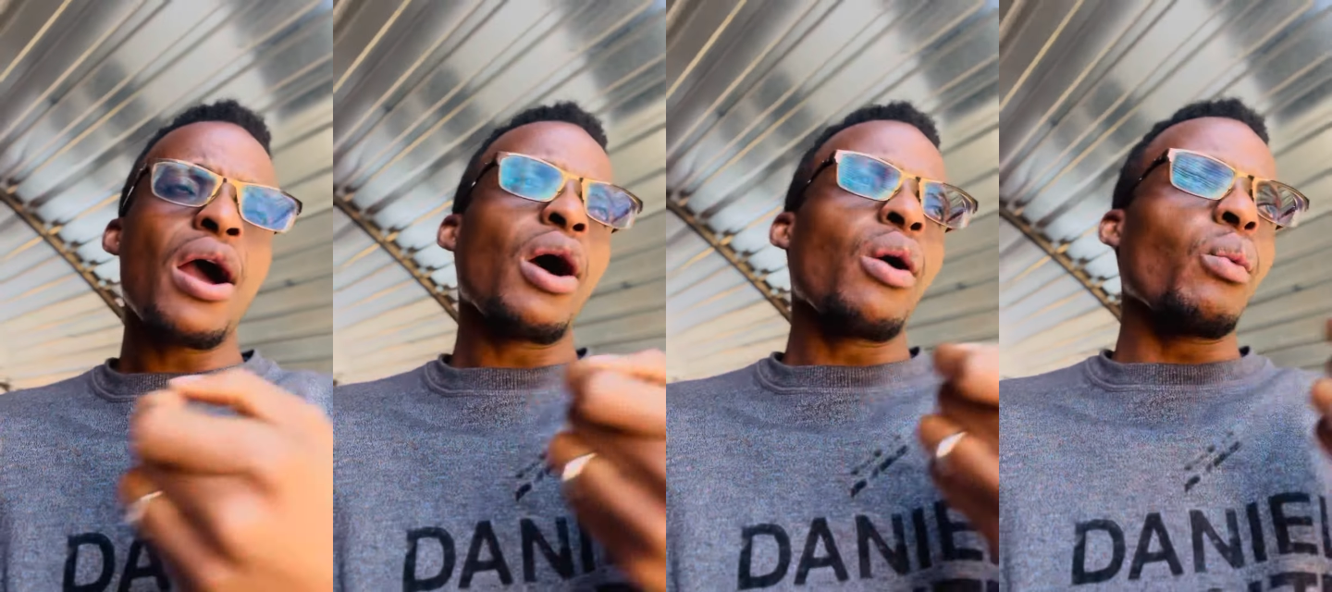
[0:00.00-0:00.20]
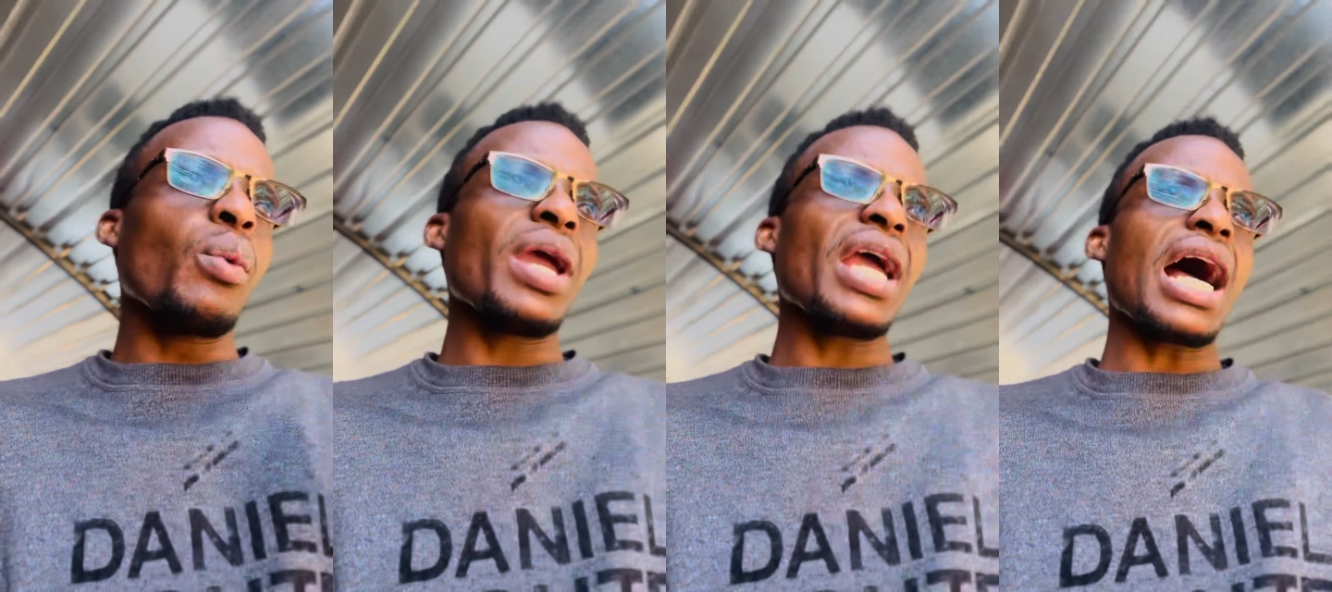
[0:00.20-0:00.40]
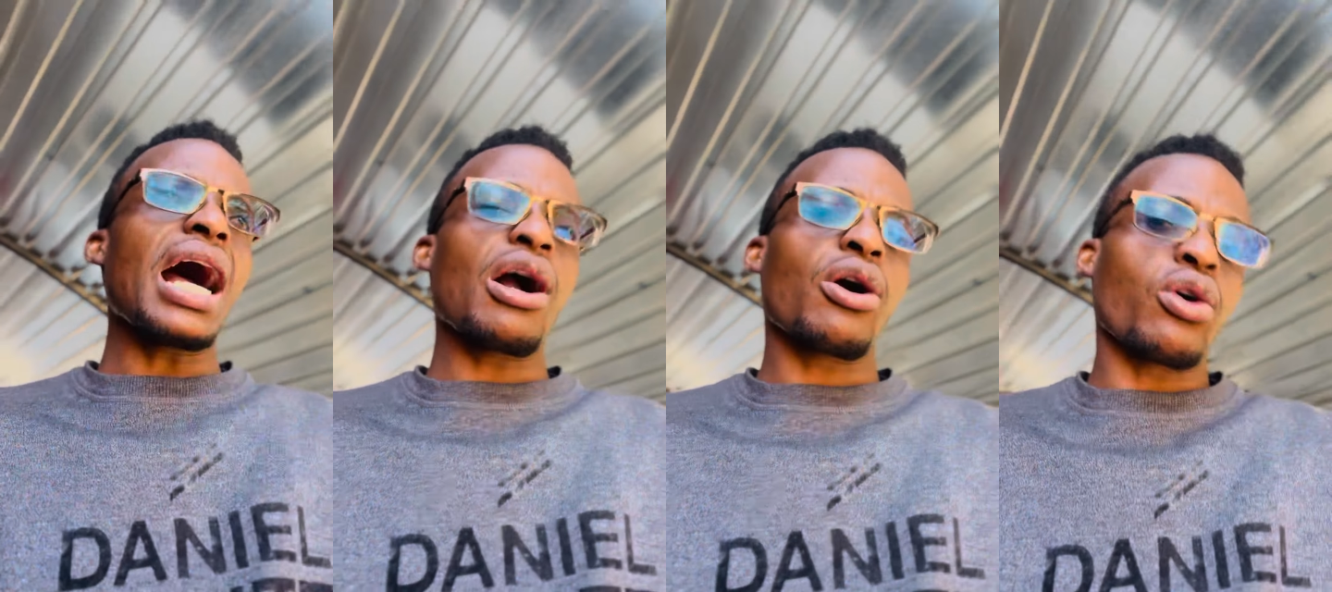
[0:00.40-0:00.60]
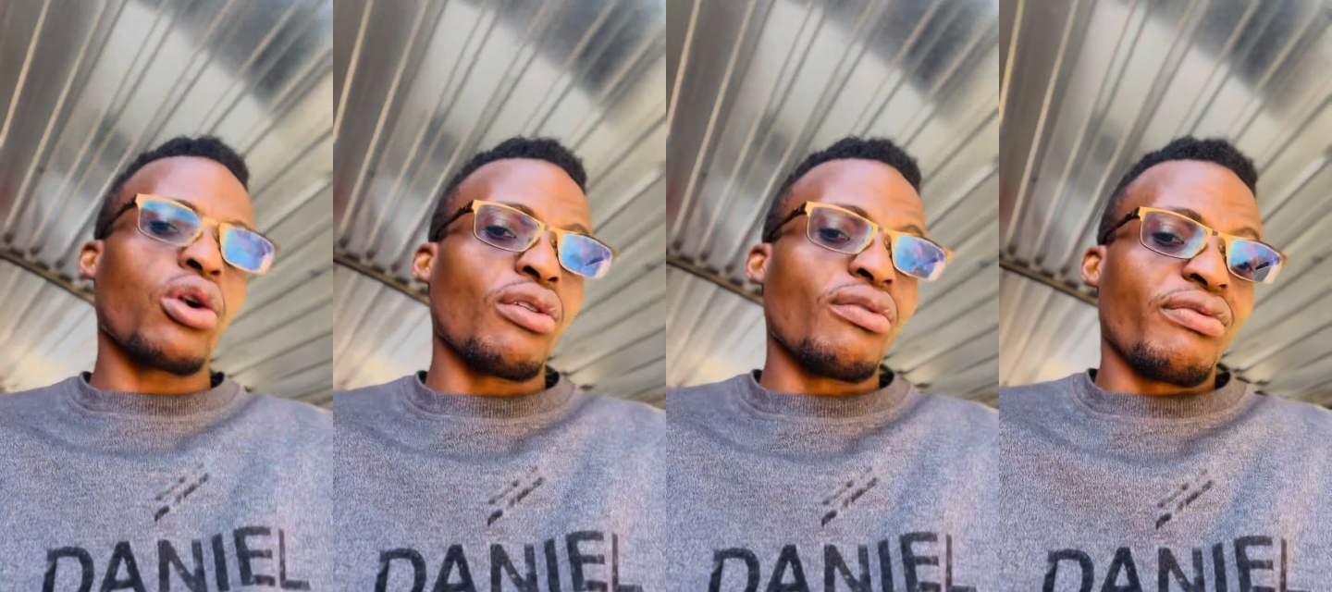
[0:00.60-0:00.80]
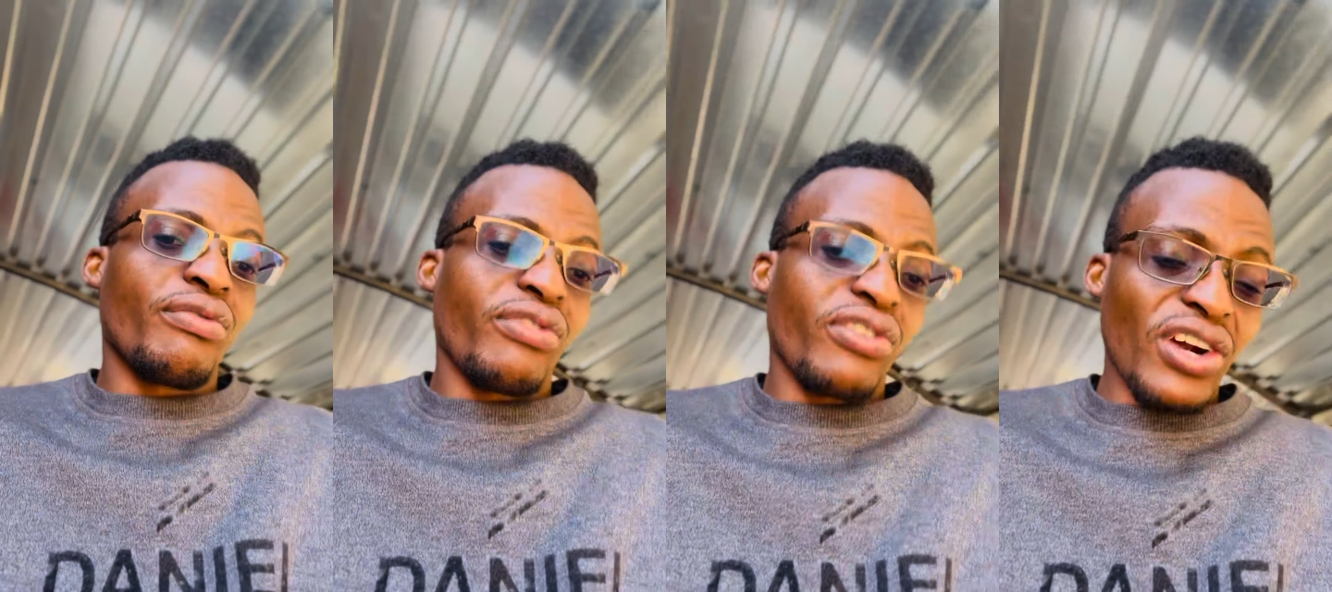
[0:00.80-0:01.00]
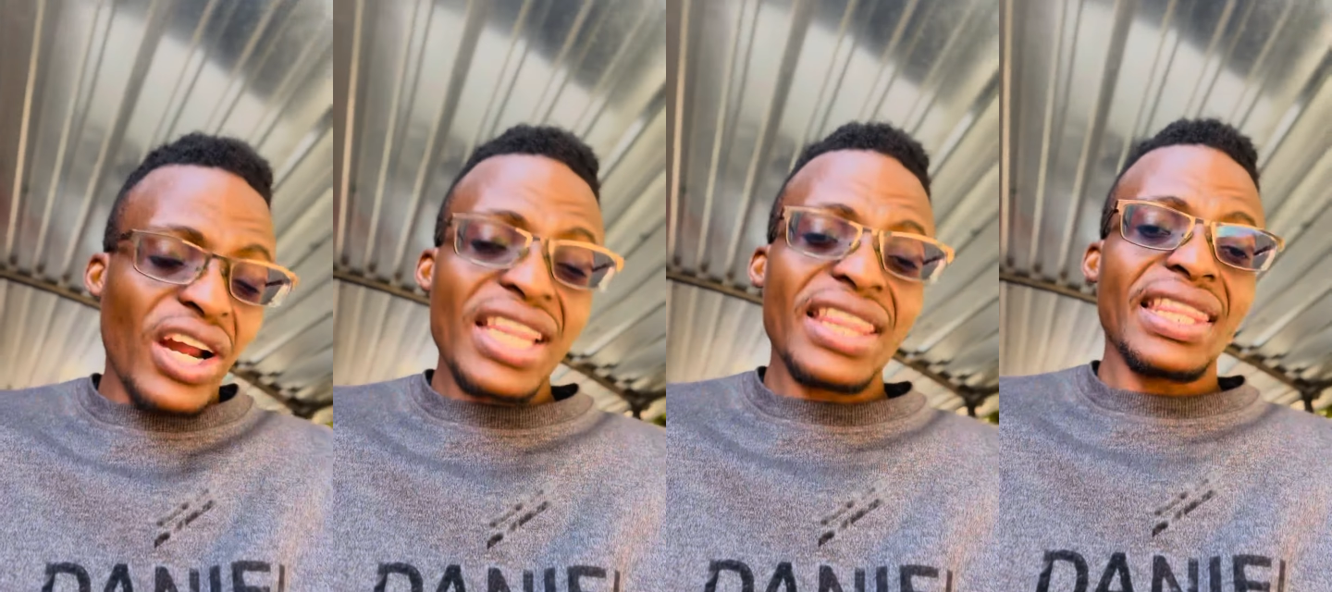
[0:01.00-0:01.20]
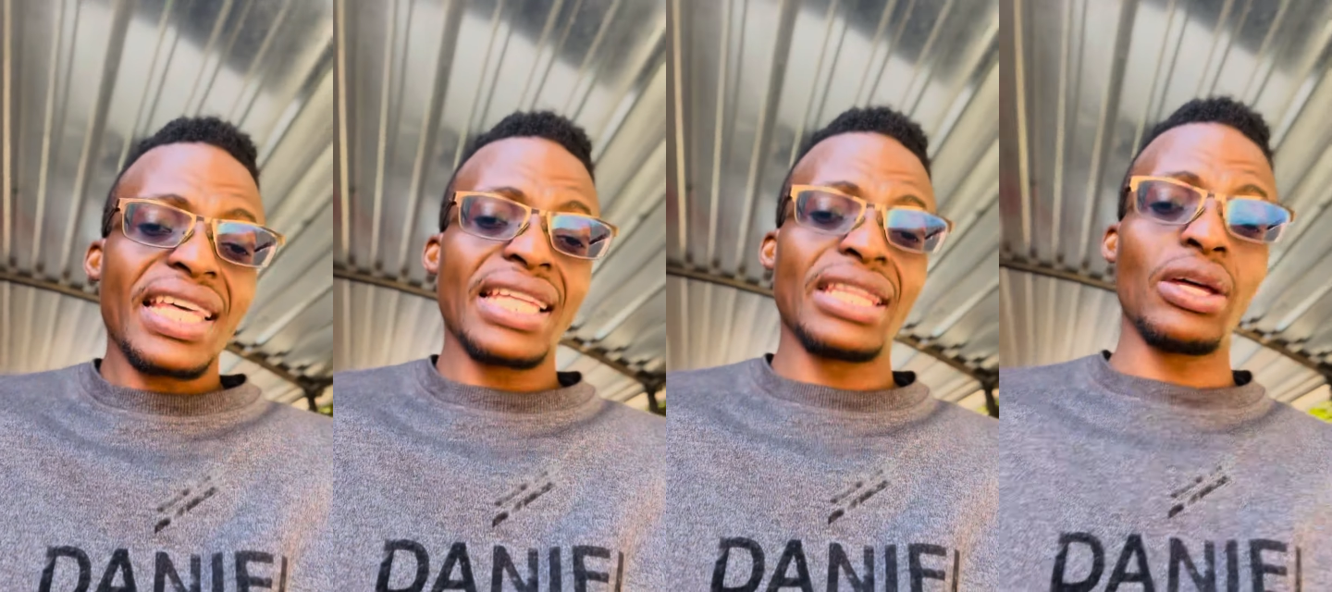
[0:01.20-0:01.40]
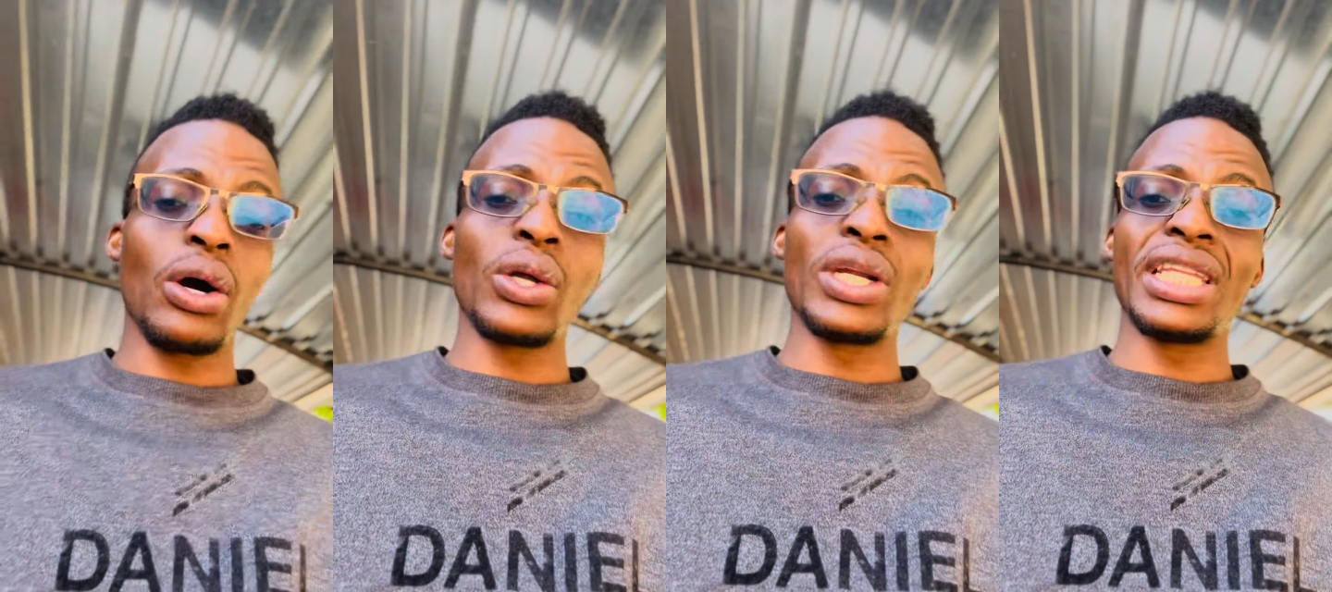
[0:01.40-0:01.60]
we are
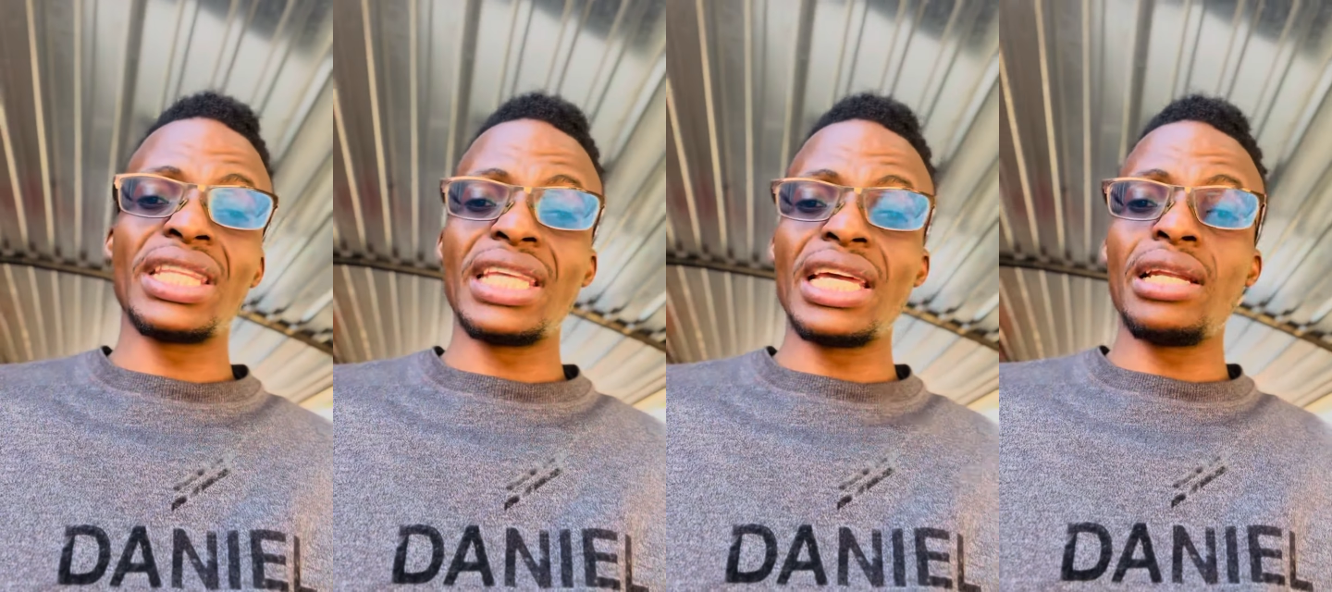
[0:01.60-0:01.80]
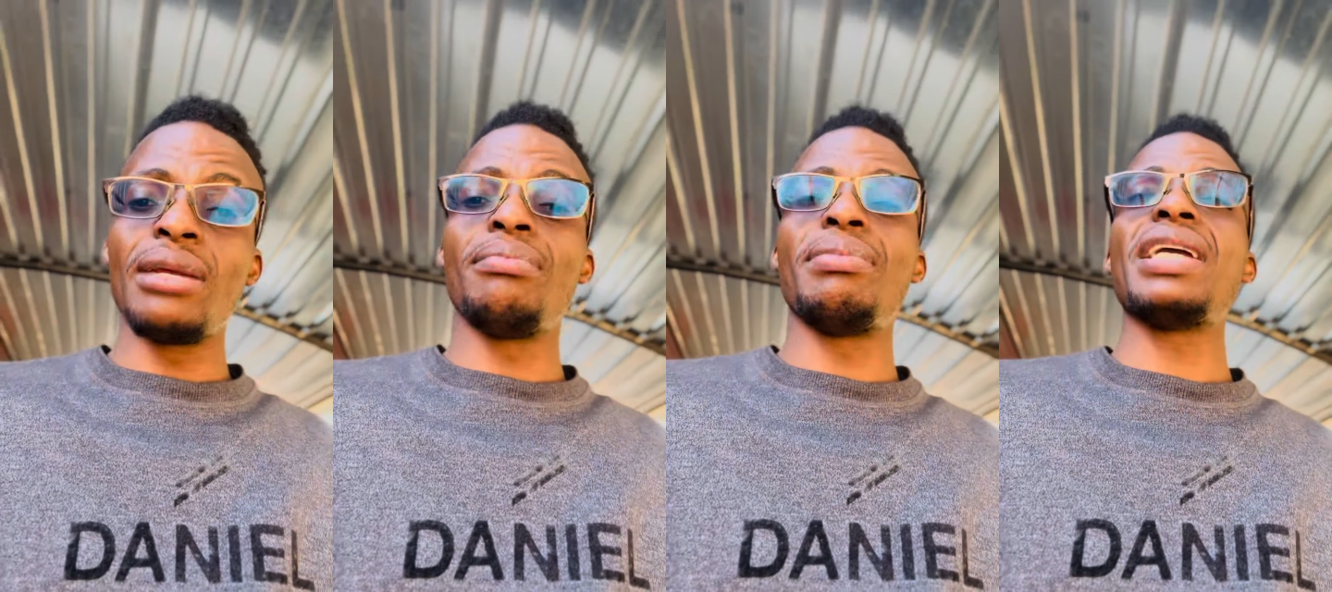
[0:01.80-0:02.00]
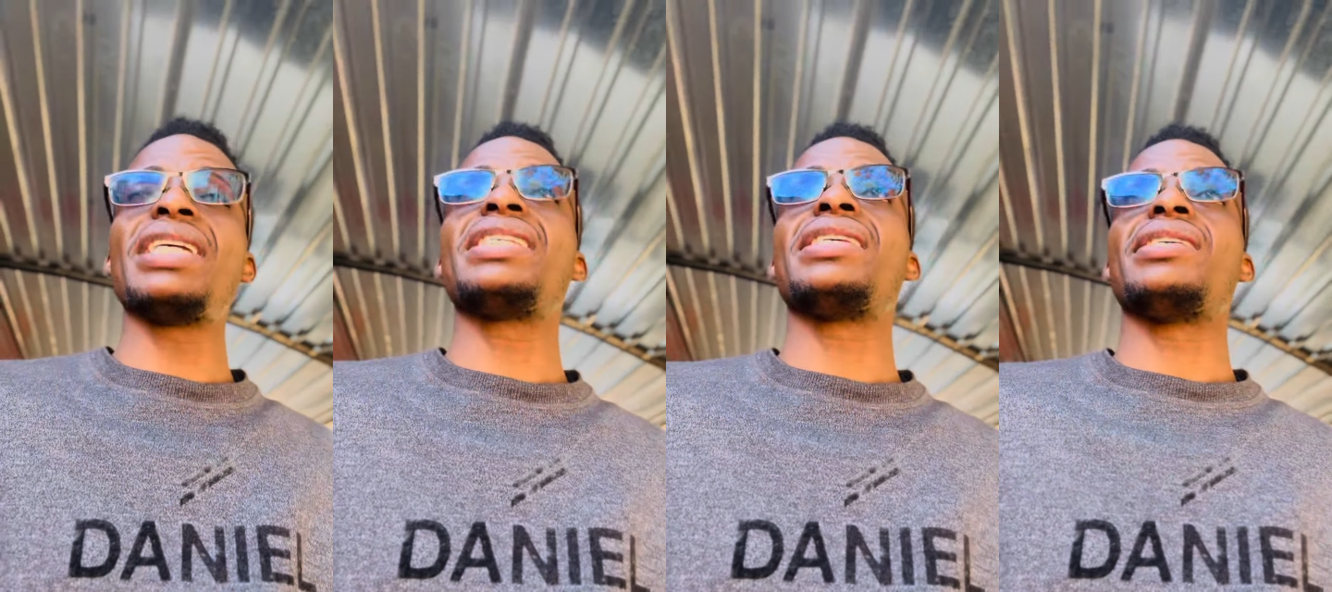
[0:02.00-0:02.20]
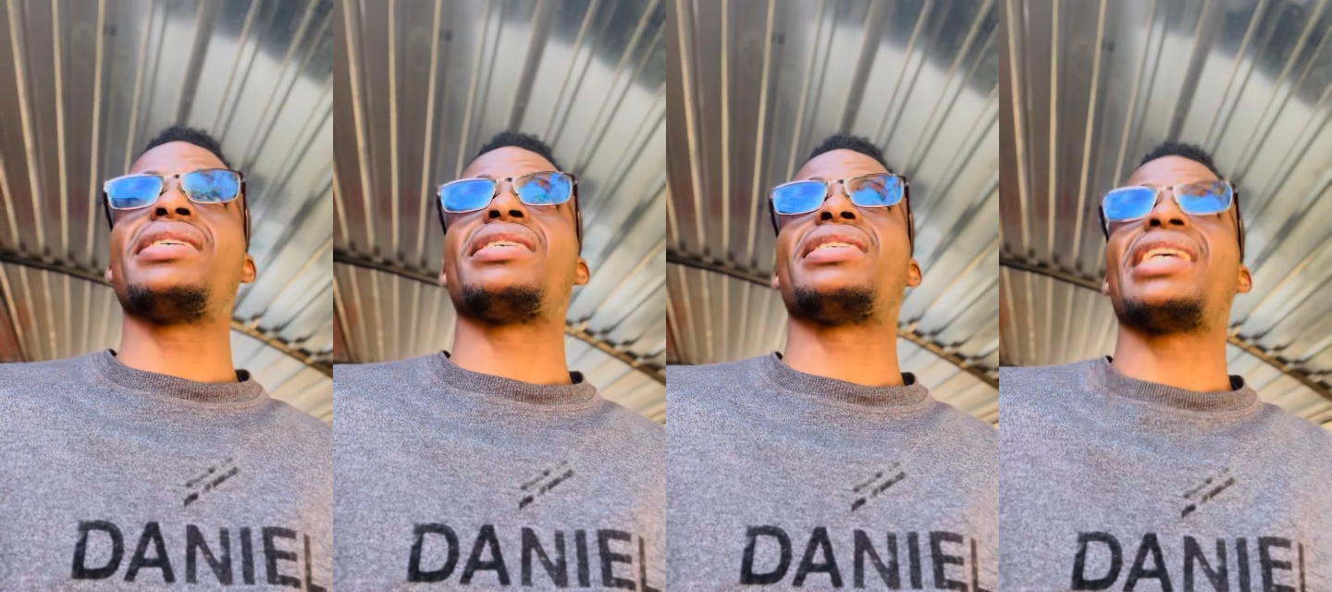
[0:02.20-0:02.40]
confronted on a daily basis